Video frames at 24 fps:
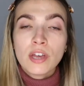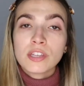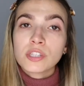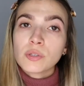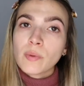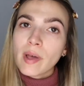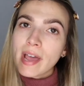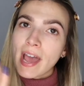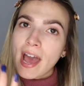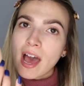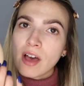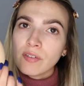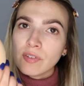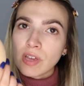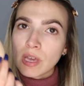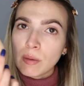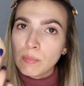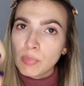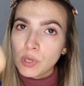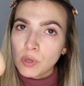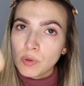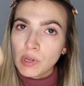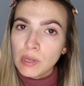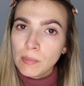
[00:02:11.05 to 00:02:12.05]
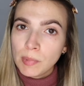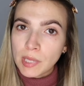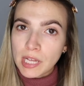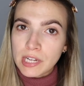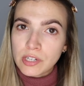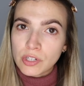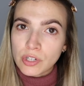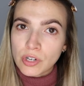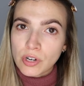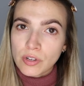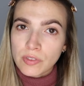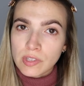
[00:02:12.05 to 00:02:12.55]
So I have a beauty
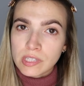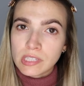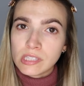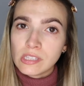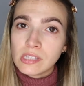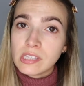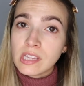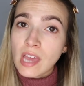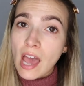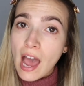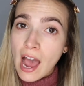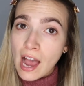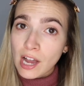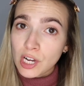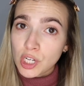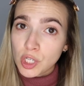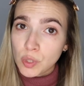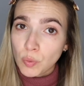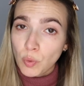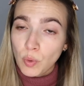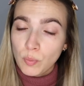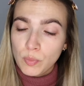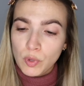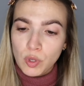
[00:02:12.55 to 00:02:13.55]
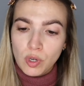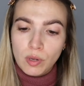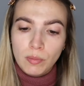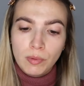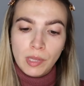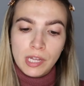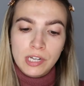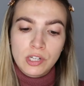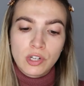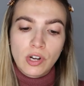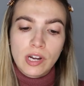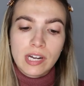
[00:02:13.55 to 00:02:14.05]
blender. This is the actual beauty
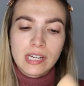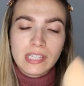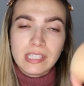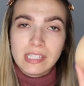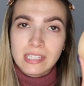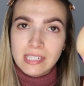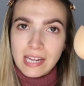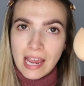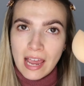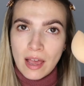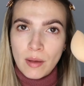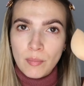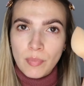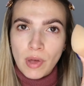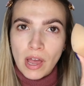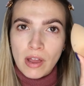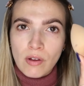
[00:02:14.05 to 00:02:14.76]
blender. It is damp.